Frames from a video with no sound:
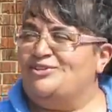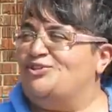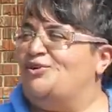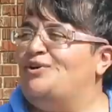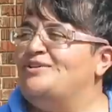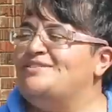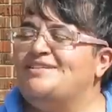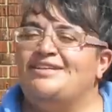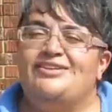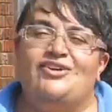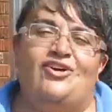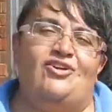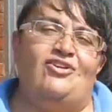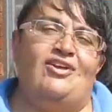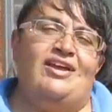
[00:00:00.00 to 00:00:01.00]
control
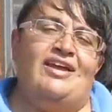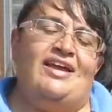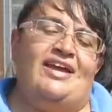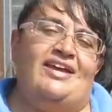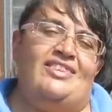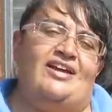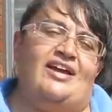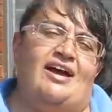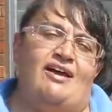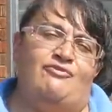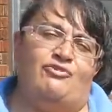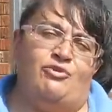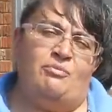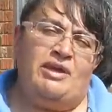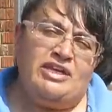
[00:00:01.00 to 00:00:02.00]
signal and, and the, the
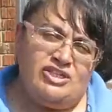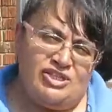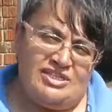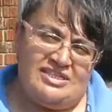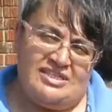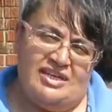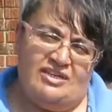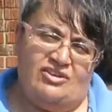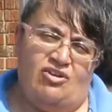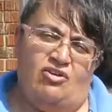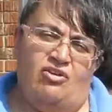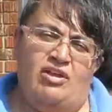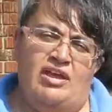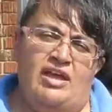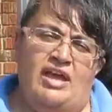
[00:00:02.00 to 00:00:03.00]
confirmation
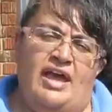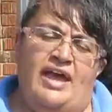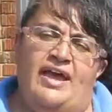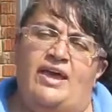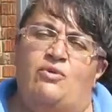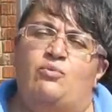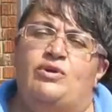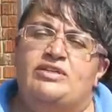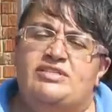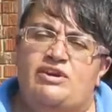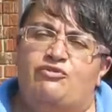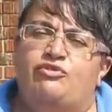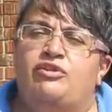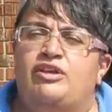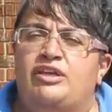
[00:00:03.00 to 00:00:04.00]
signal. And we're
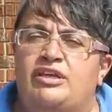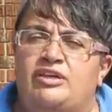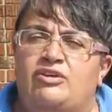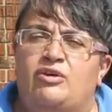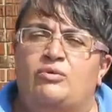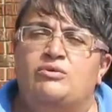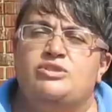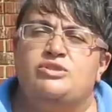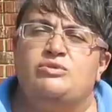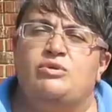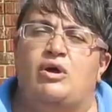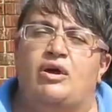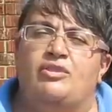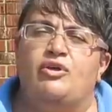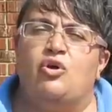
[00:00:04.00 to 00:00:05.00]
definitely going
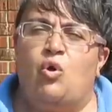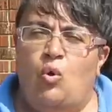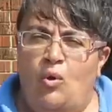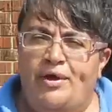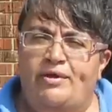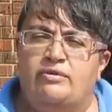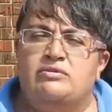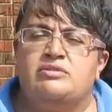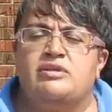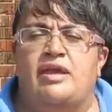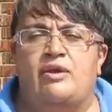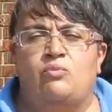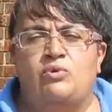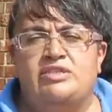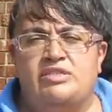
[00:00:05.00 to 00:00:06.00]
to, on the coils,
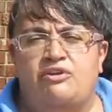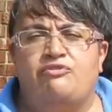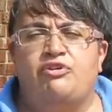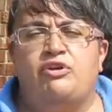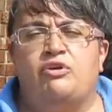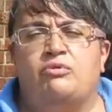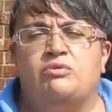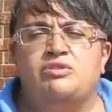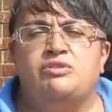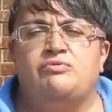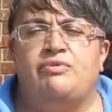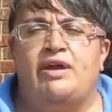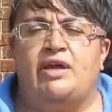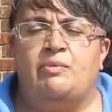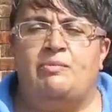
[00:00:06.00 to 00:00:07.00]
and we're definitely going
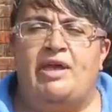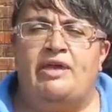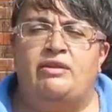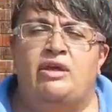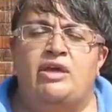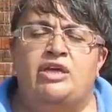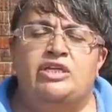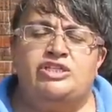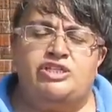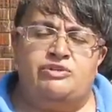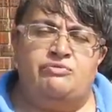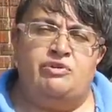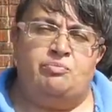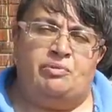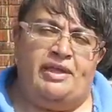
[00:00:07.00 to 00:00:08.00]
to recommend
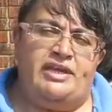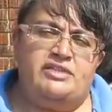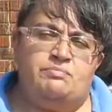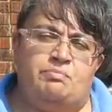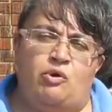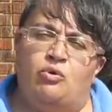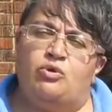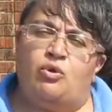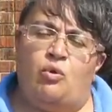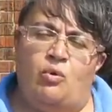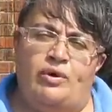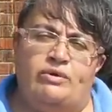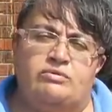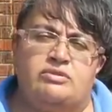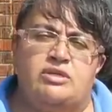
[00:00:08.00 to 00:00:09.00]
she replace both
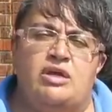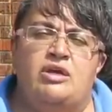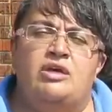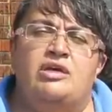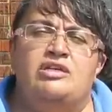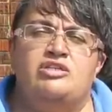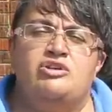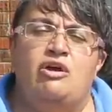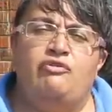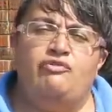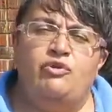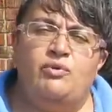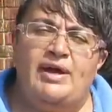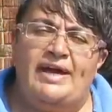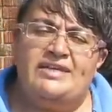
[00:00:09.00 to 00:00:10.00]
coils. So
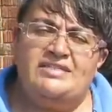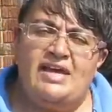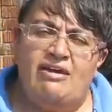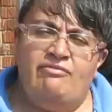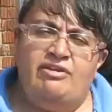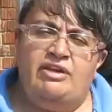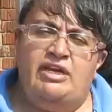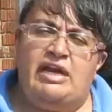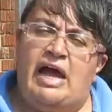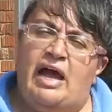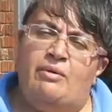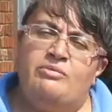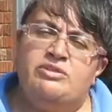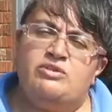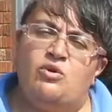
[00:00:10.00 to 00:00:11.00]
if you guys have any
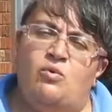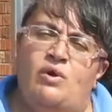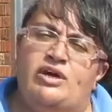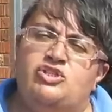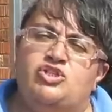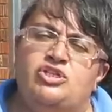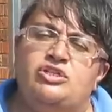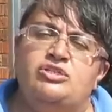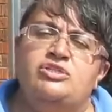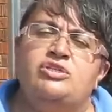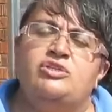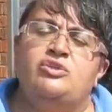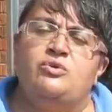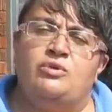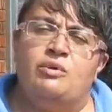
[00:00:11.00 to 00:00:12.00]
comments or
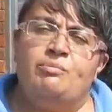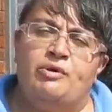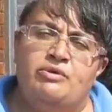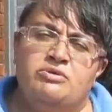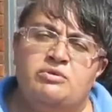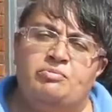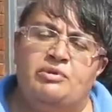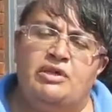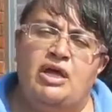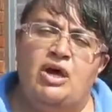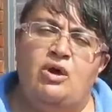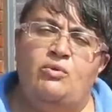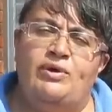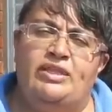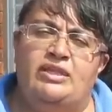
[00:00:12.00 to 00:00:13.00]
questions, you can post it
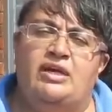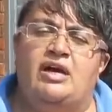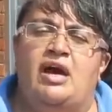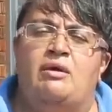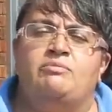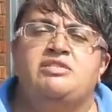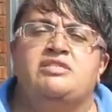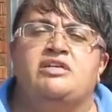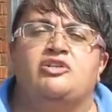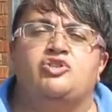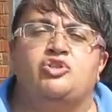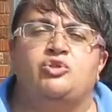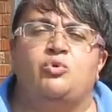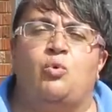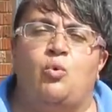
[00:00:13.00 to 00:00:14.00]
below in the comment
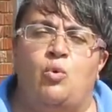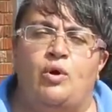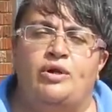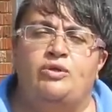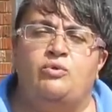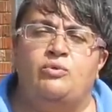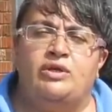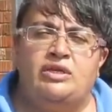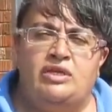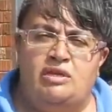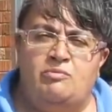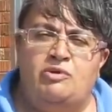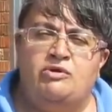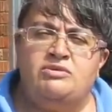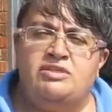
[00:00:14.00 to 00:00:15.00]
section or you can
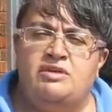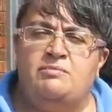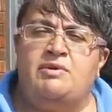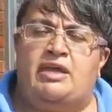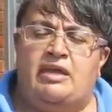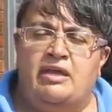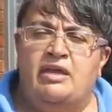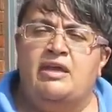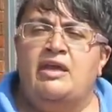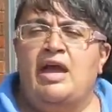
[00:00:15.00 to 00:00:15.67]
email Timmy